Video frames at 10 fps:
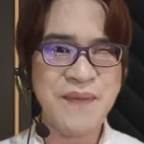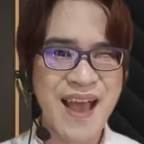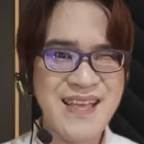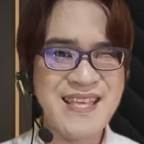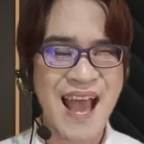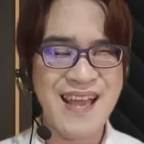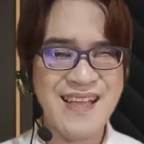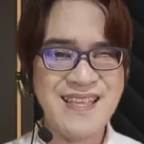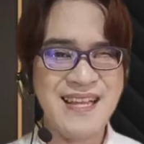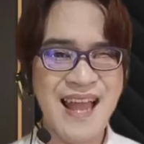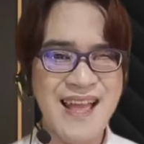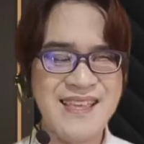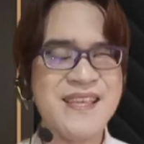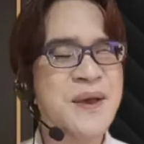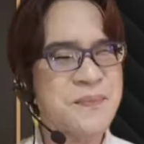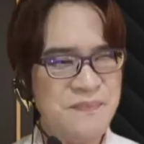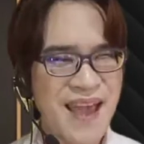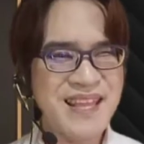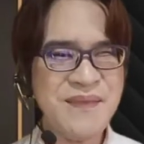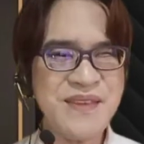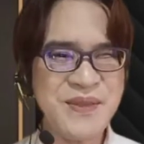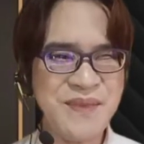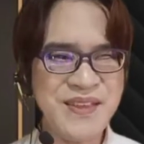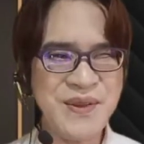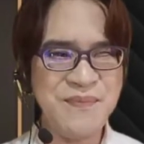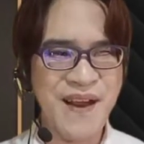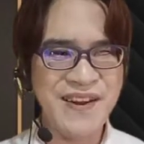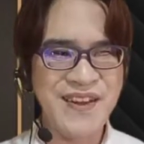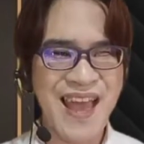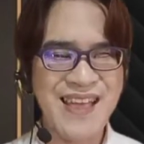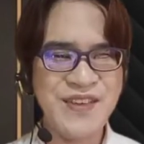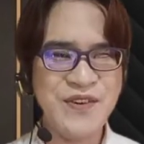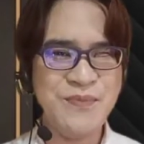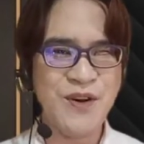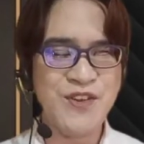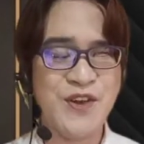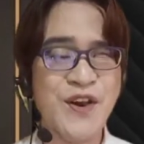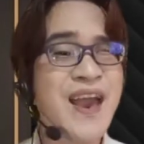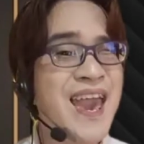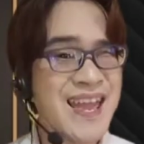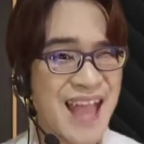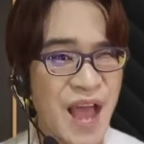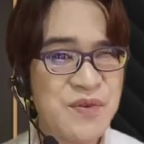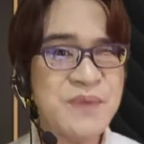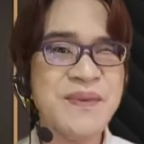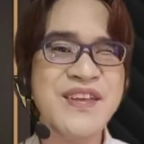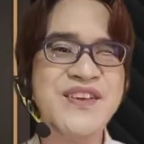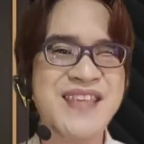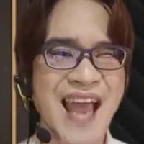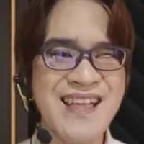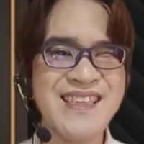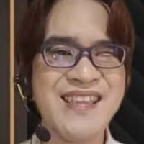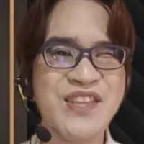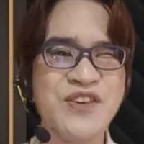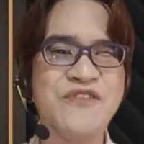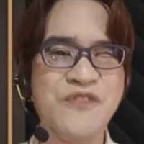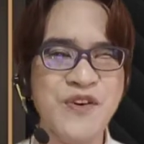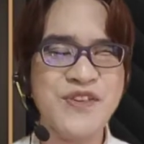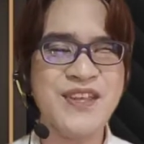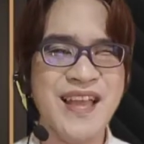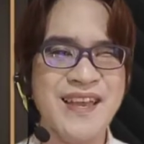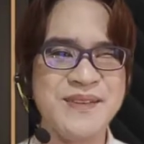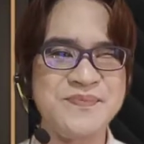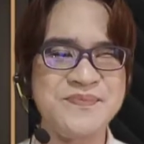to my science class. My name is Mr. Marco S. Hermoso and I will be your science teacher for today.